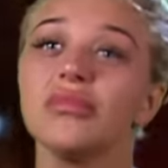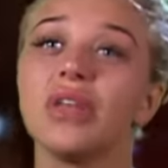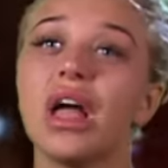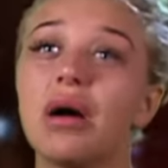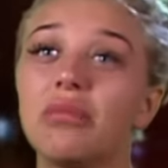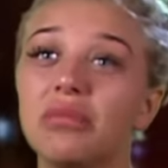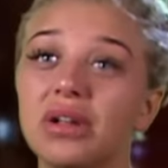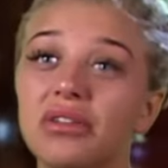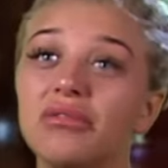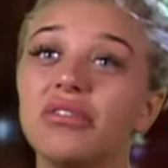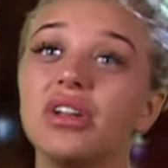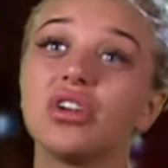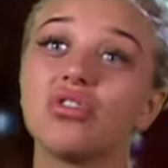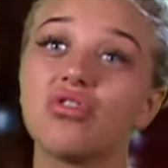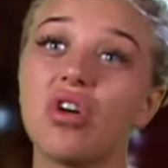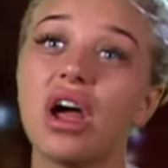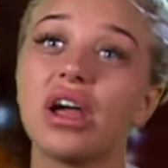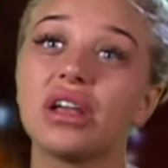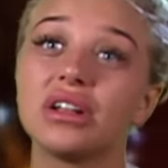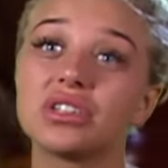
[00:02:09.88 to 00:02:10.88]
I'm literally
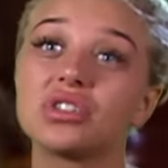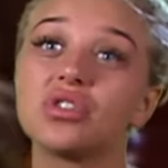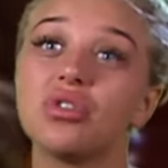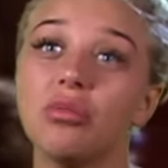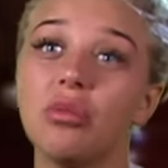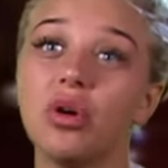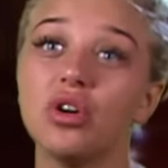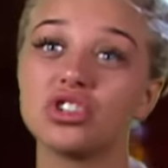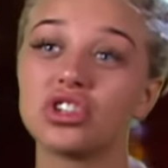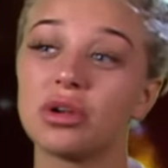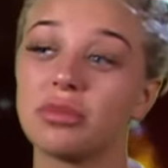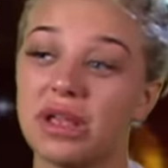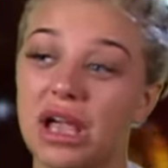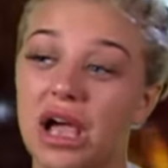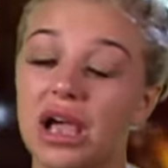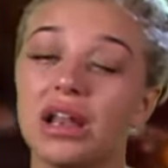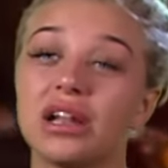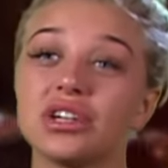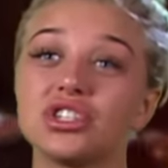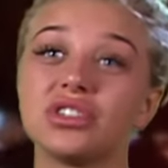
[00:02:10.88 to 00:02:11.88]
crying so much that my
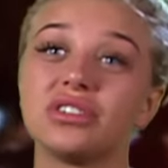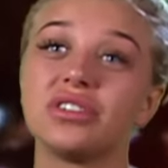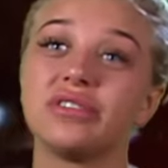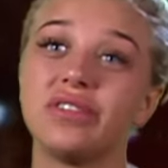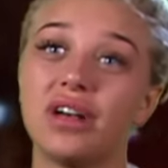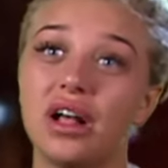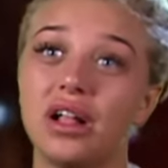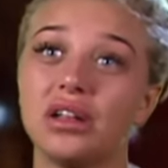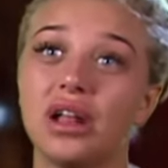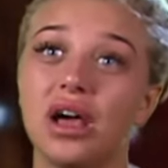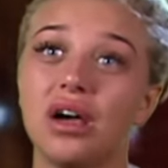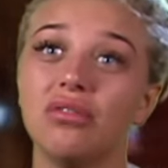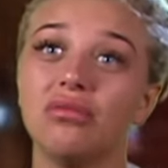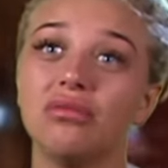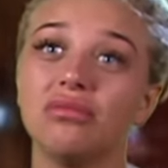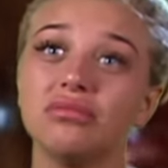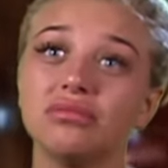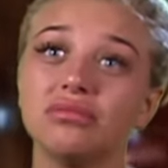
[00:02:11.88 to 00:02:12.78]
eyelashes are falling out.